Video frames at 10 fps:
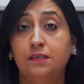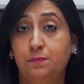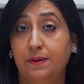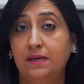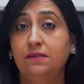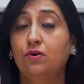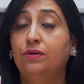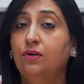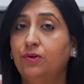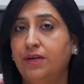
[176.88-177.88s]
is based
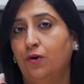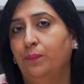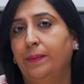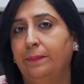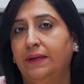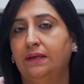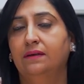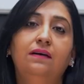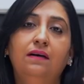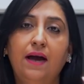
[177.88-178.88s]
on your down payment.
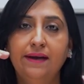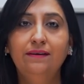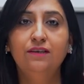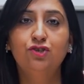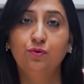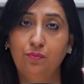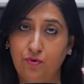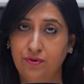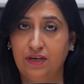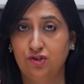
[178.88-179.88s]
A high ratio
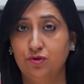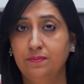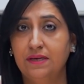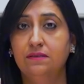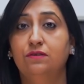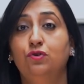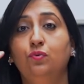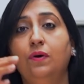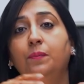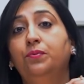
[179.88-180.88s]
mortgage means
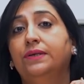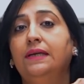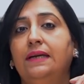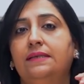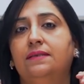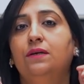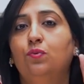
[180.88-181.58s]
you are putting less than